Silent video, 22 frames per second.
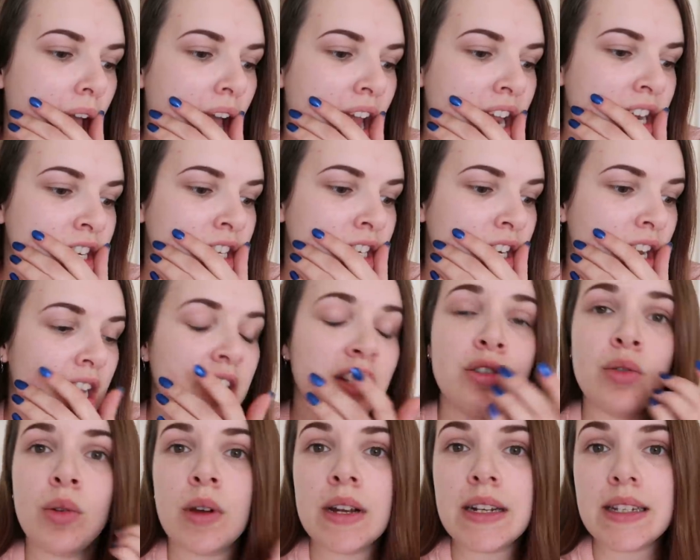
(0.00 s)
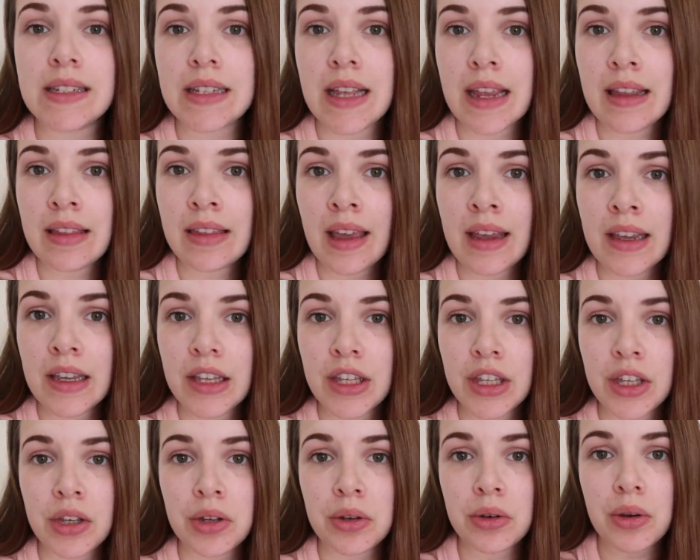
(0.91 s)
and I just wanted to say
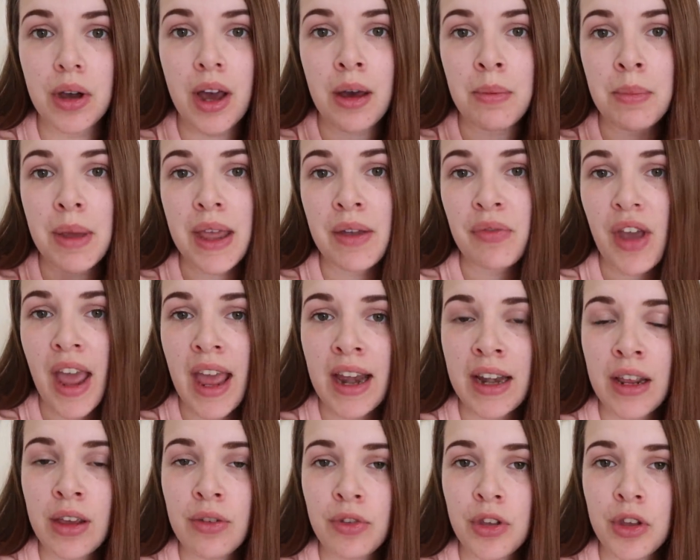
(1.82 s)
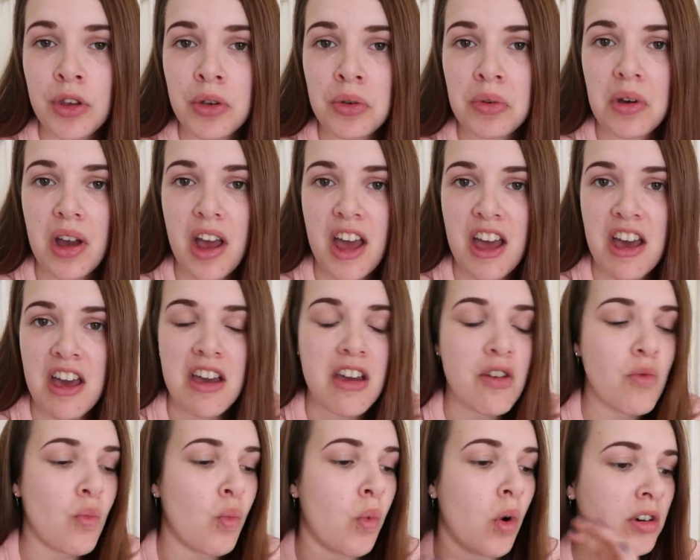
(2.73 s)
thank you. If any of you
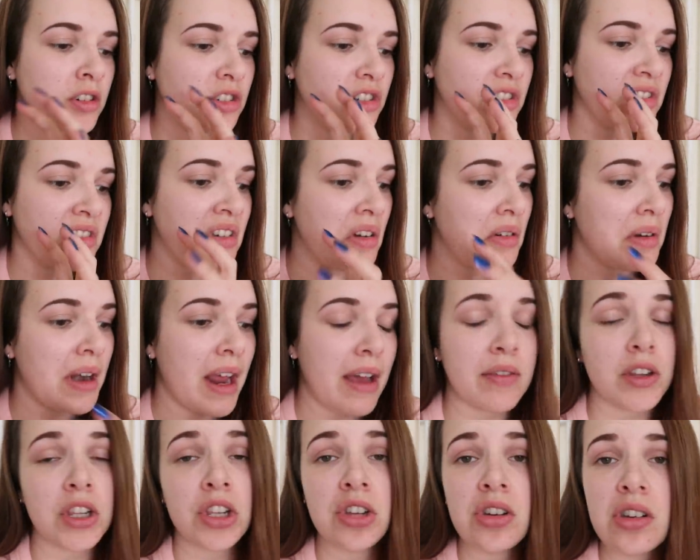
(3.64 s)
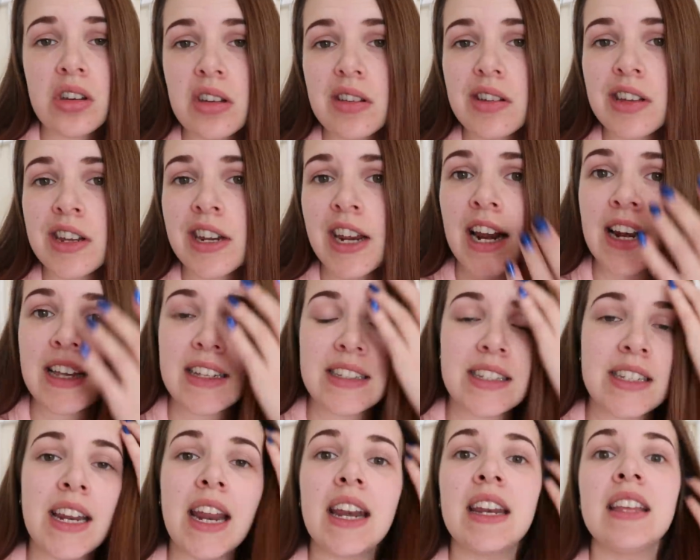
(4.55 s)
want to go and have a look at
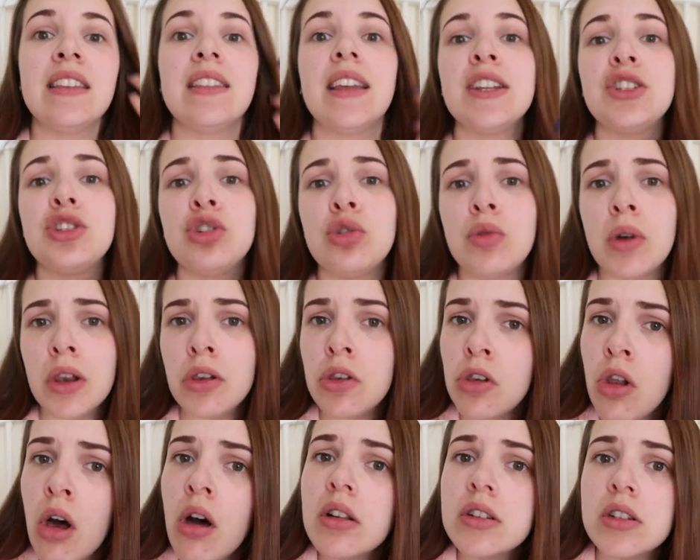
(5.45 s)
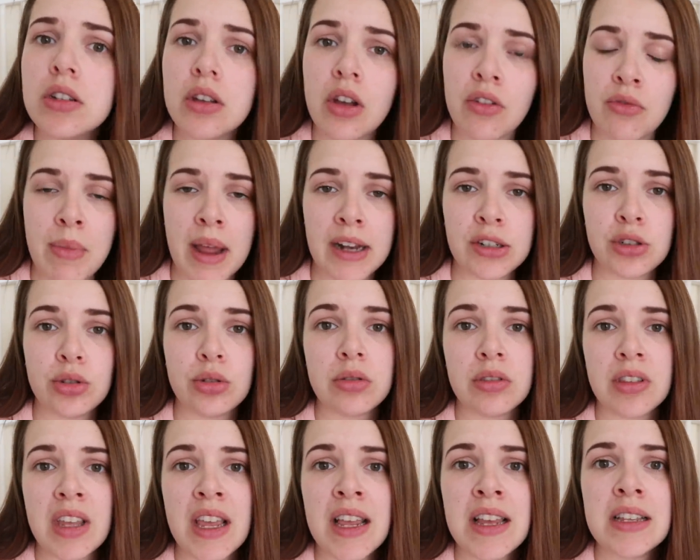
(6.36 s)
Alex and Annie, they do a lot of
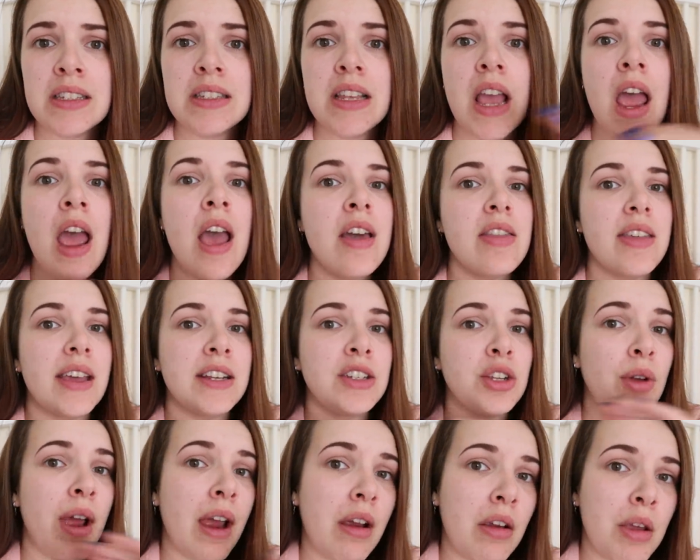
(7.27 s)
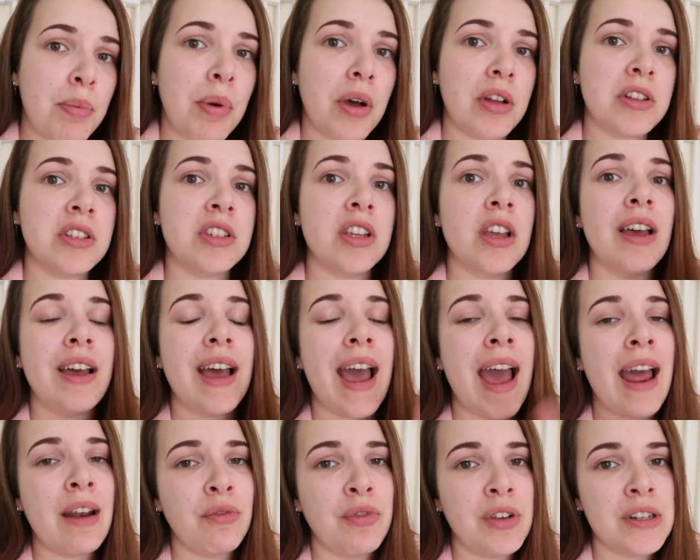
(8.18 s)
magical things. They do Harry Potter
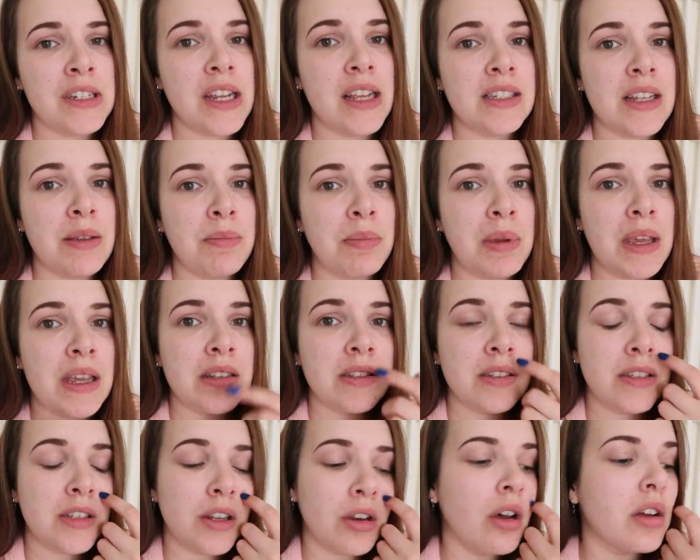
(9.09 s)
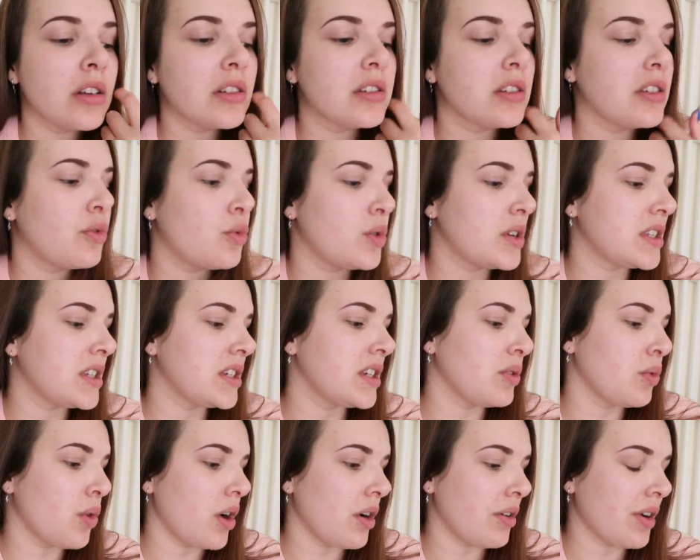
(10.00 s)
and Fantastic Beasts, lots of
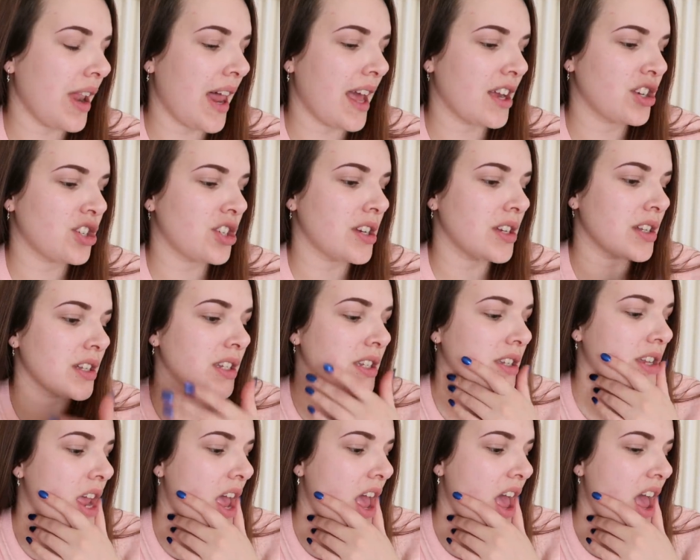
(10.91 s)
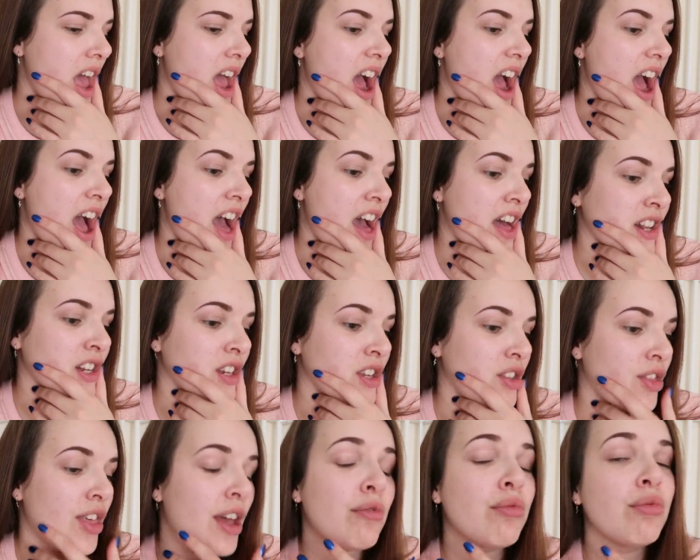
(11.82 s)
Wizarding World collections,
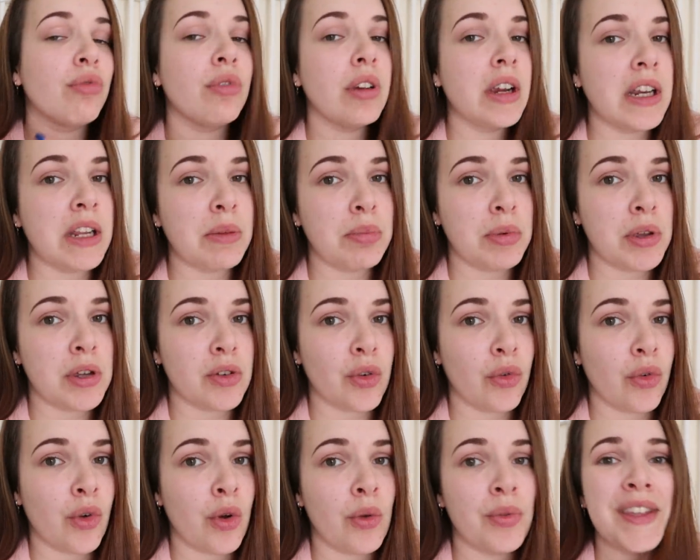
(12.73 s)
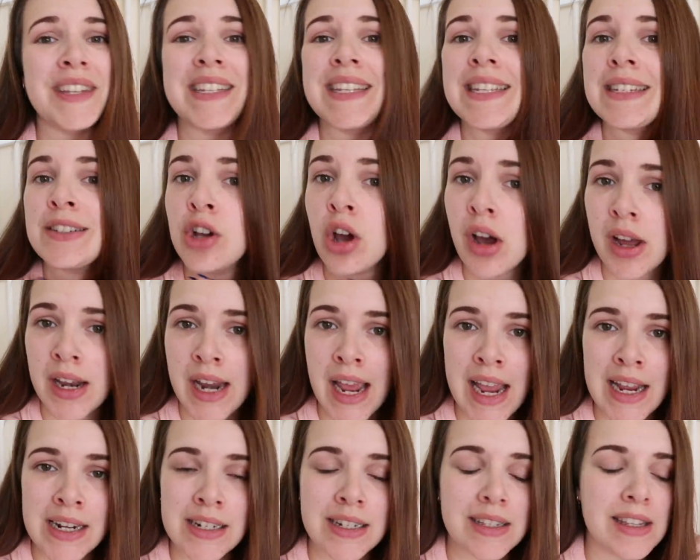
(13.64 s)
and they're really beautiful. This is not an
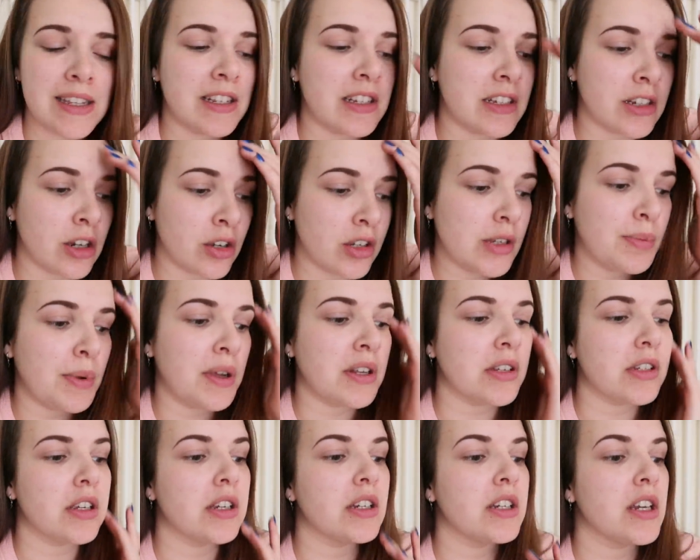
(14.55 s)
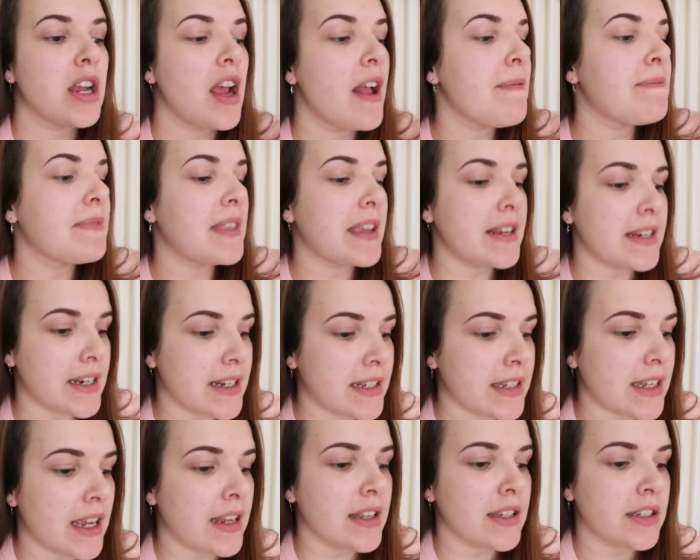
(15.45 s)
ad, this is not sponsored. They
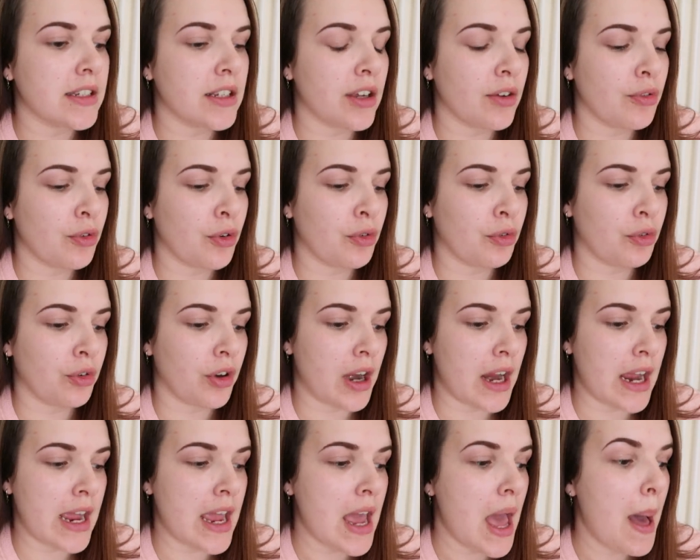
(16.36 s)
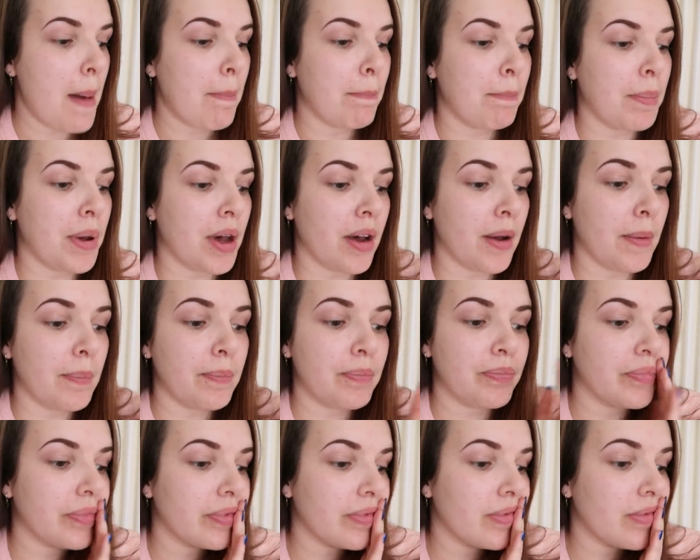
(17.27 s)
did send this stuff for free, but
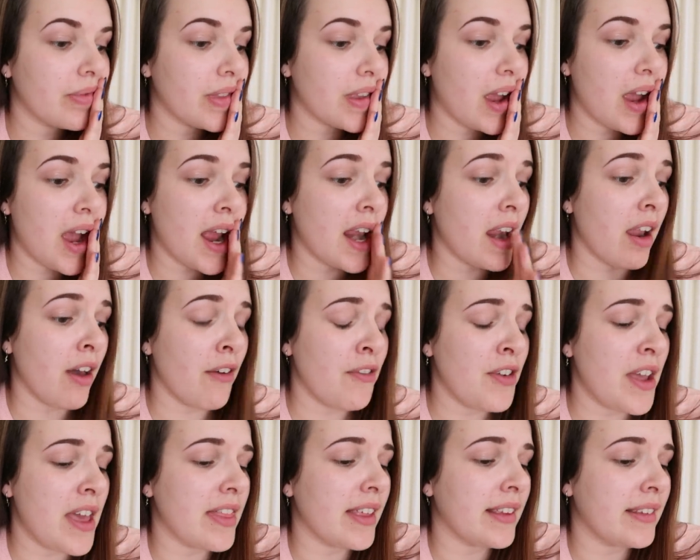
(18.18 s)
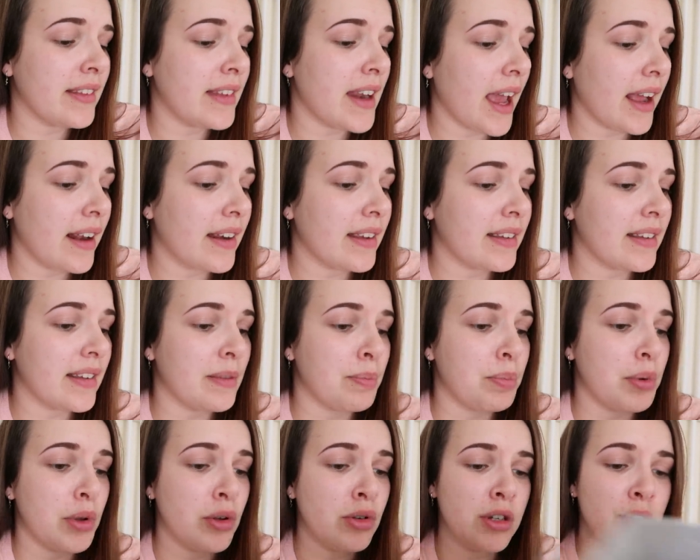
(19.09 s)
I love it. This necklace is
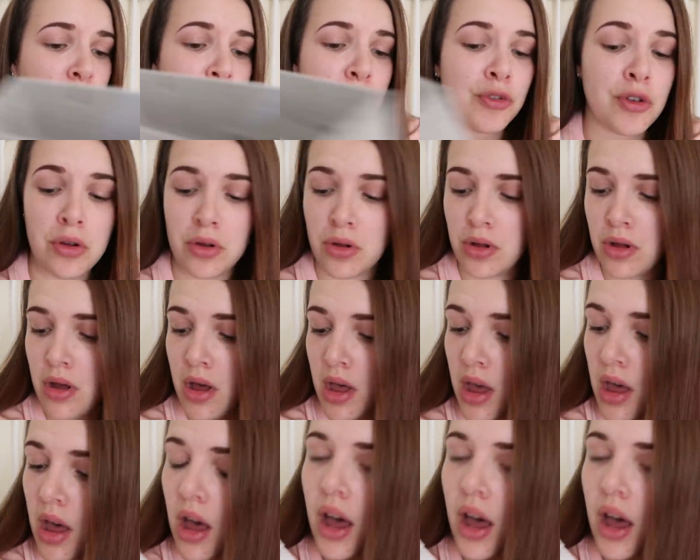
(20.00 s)
beautiful.